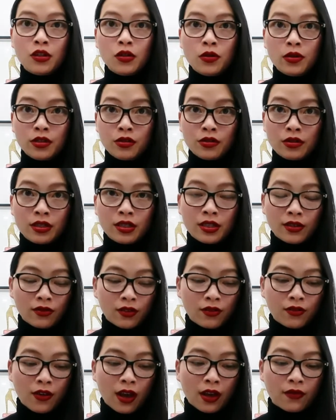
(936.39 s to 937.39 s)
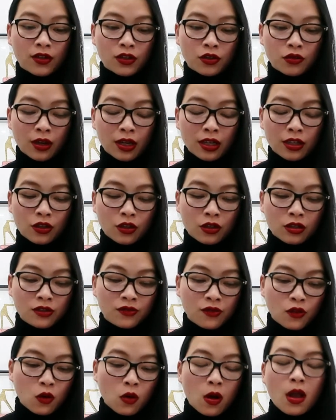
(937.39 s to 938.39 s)
$275
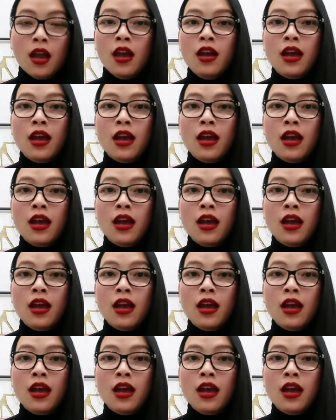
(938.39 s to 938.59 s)
for,